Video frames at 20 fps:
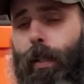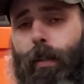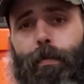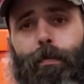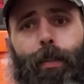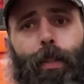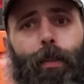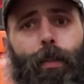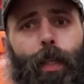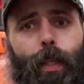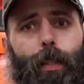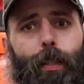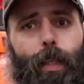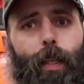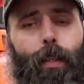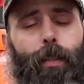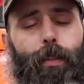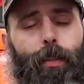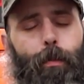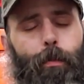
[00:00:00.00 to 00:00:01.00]
a few
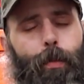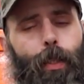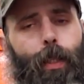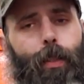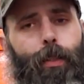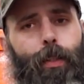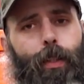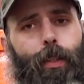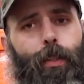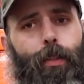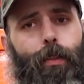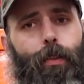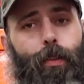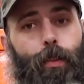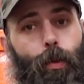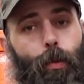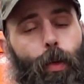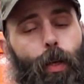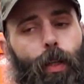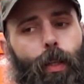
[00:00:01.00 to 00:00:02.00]
$100s of brushless
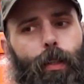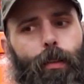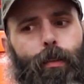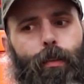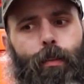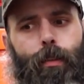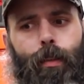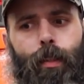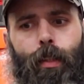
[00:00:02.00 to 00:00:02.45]
DeWalt.